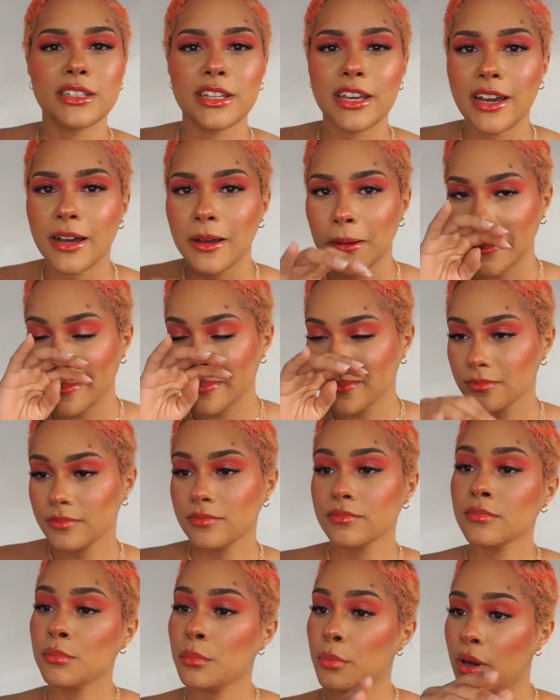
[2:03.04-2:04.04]
and there.
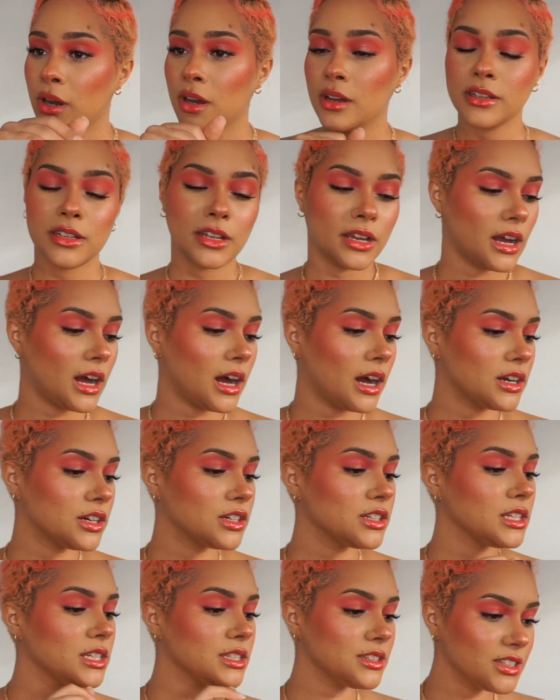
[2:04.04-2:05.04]
But I'm
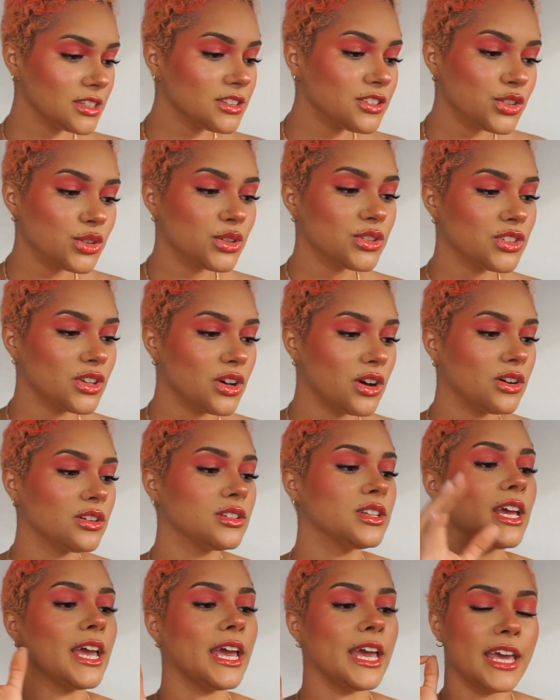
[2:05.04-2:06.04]
gonna listen to the
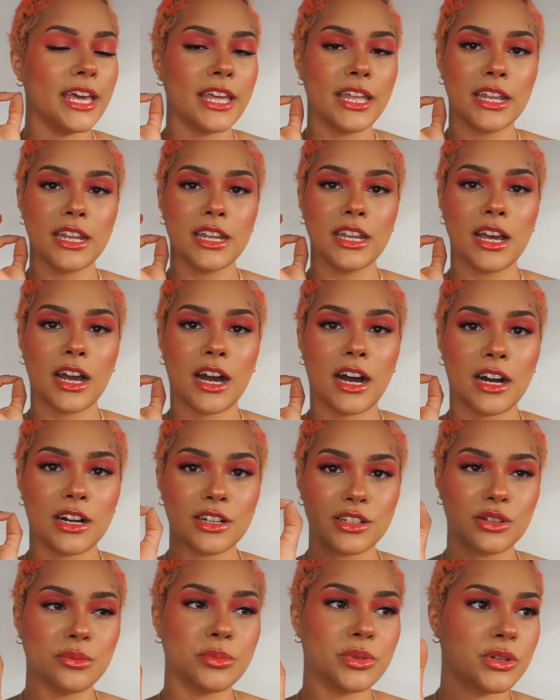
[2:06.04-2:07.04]
song and I'm
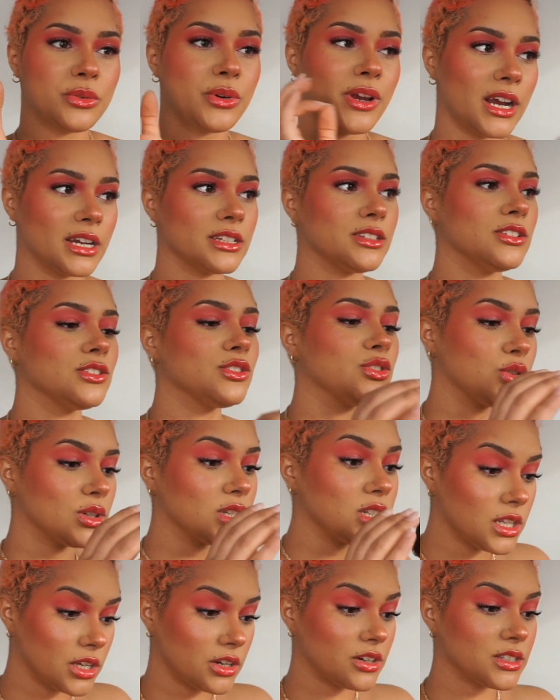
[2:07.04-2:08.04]
gonna be reacting to
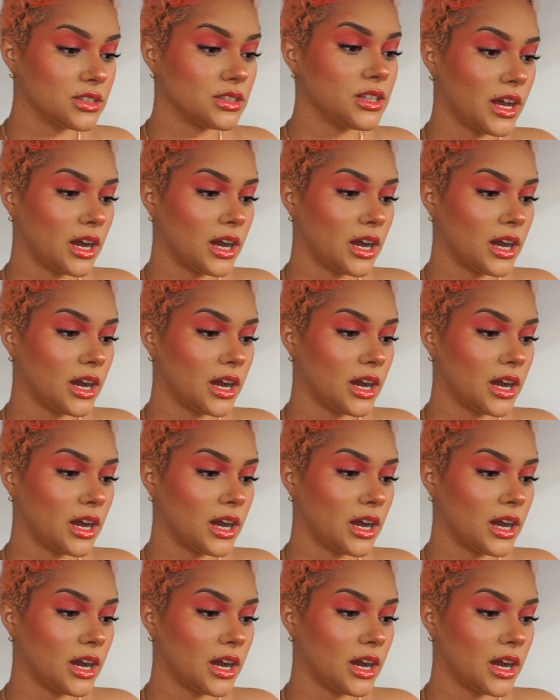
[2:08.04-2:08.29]
the lyrics.